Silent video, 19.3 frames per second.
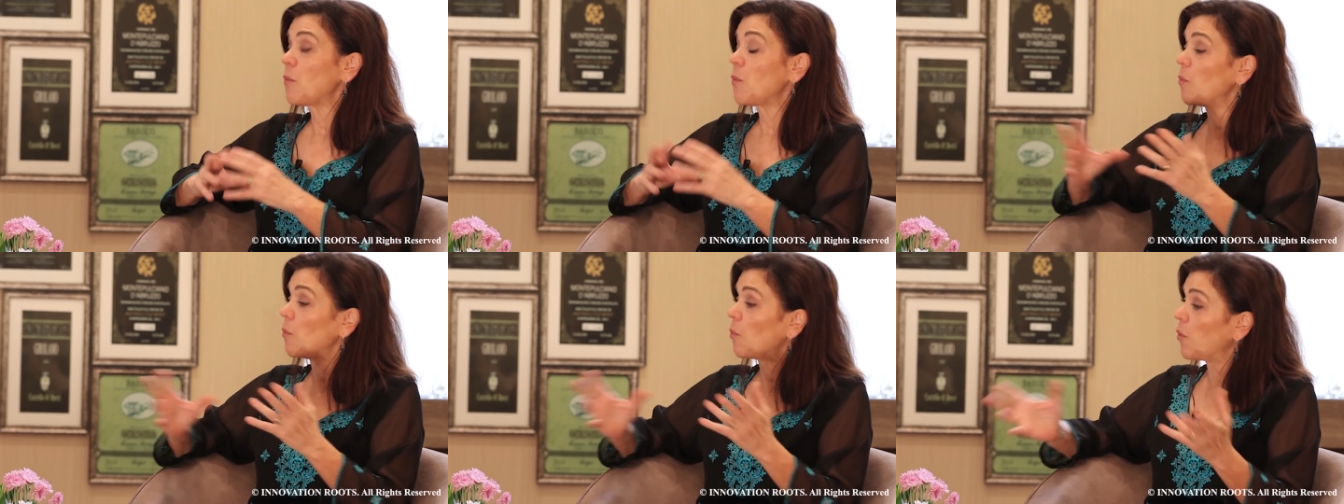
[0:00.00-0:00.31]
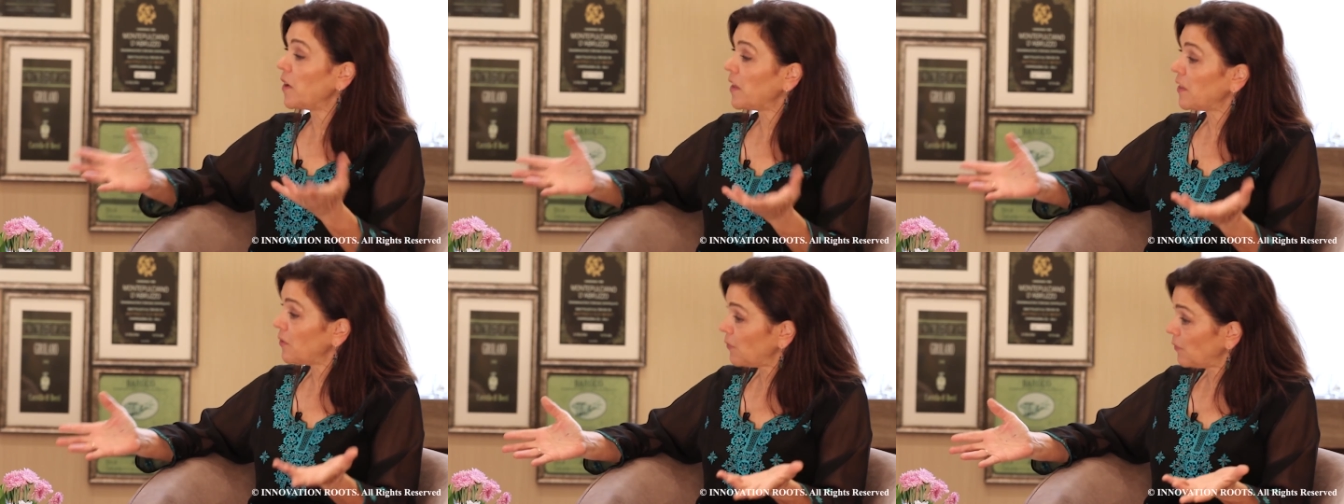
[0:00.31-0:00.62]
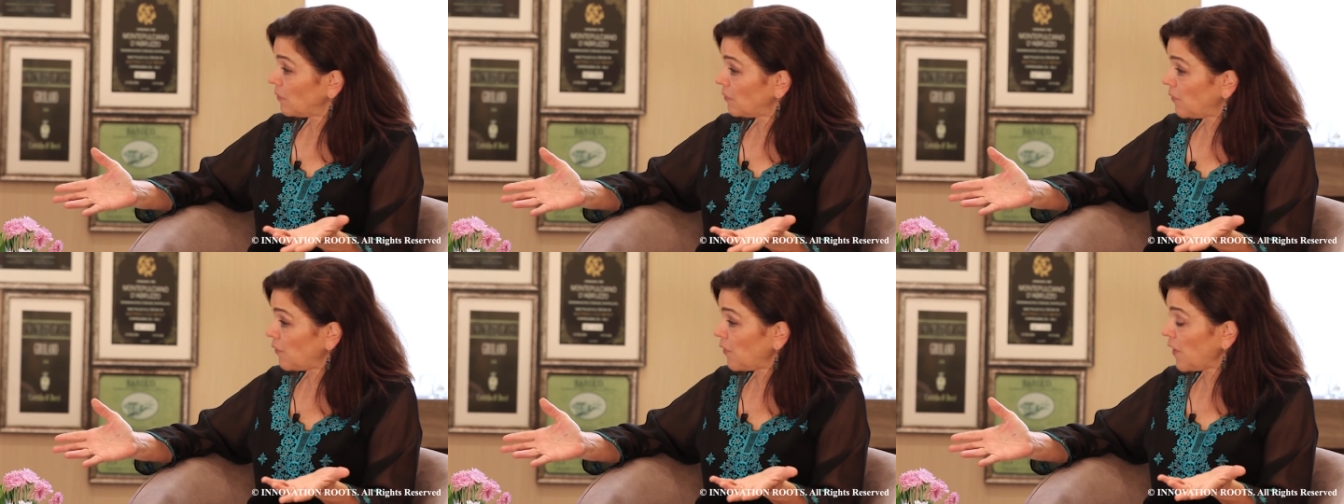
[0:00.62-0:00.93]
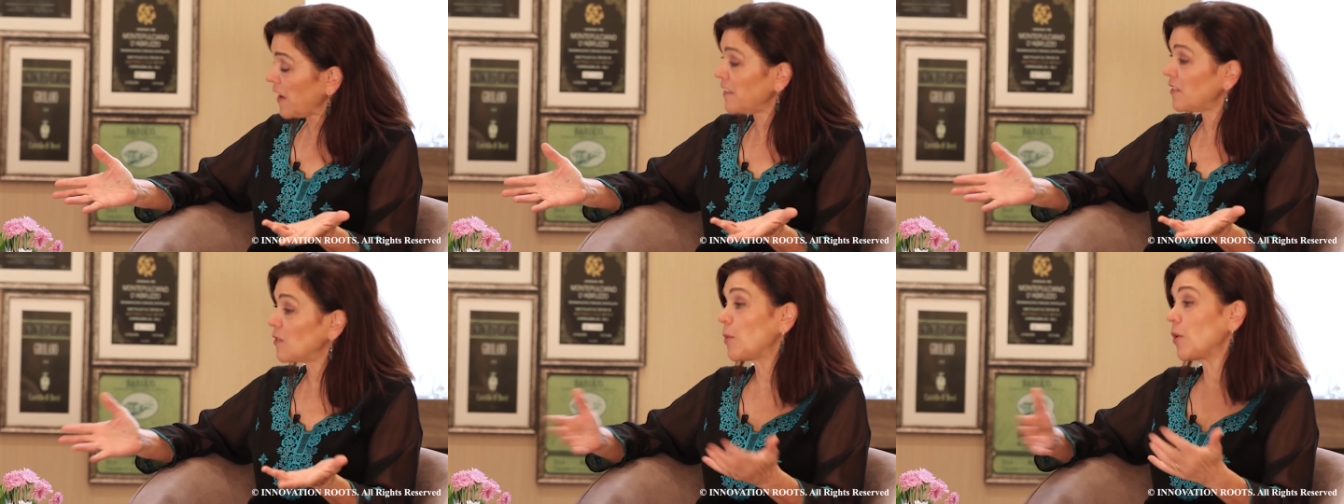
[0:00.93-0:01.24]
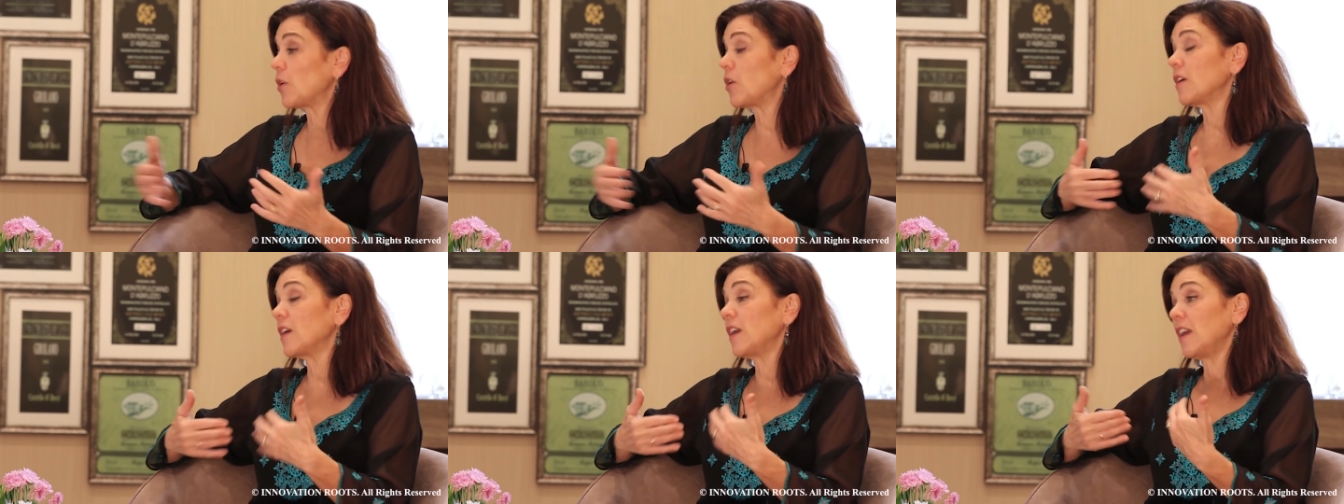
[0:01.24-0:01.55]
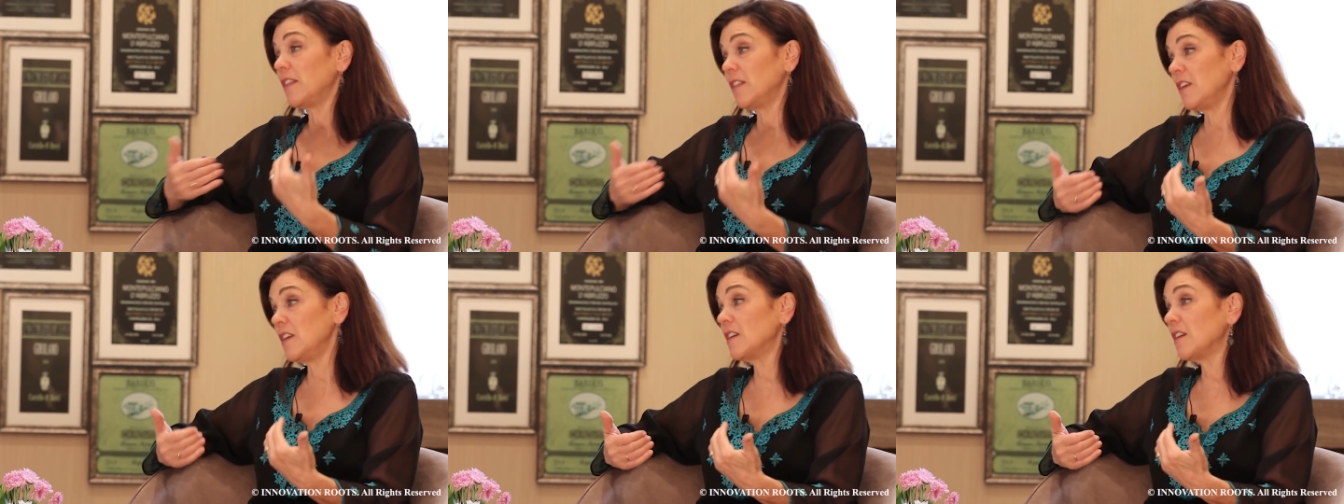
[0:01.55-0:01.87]
With Facebook in
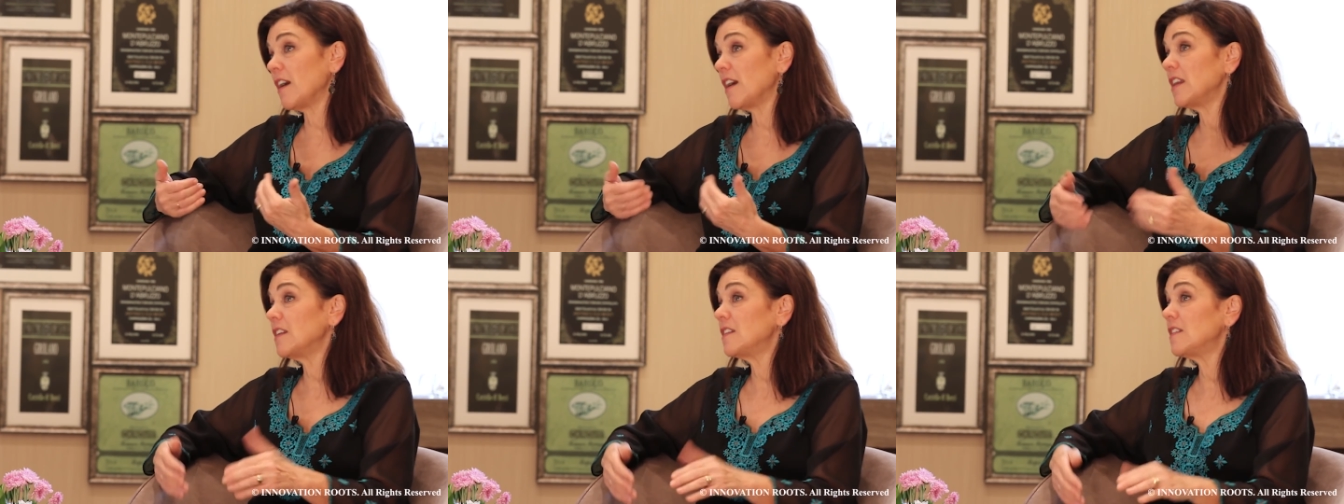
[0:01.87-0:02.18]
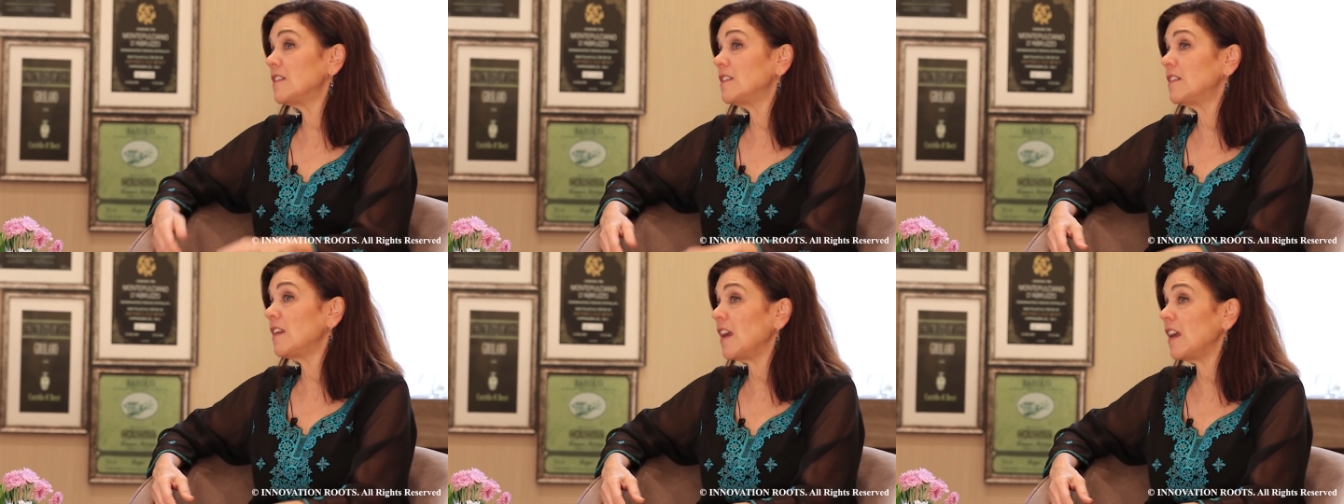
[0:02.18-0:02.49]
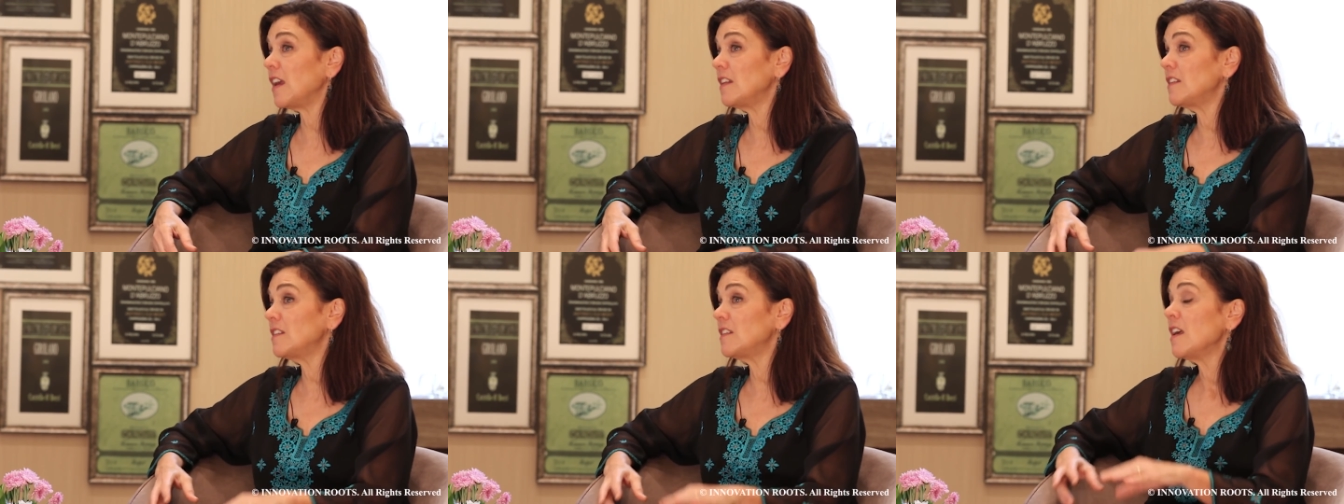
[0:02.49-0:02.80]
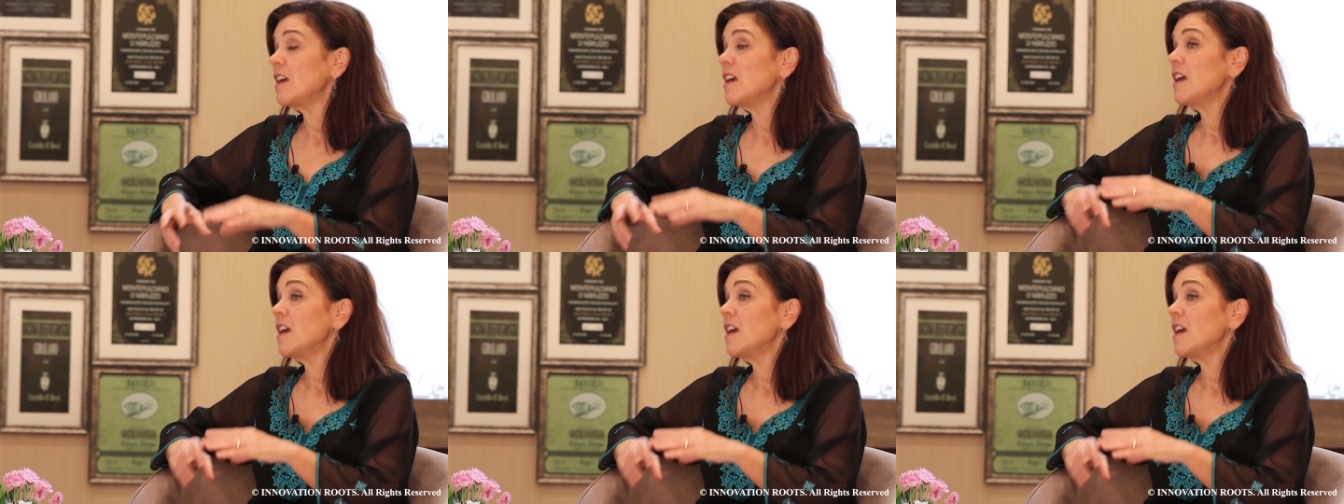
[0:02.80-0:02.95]
the United States,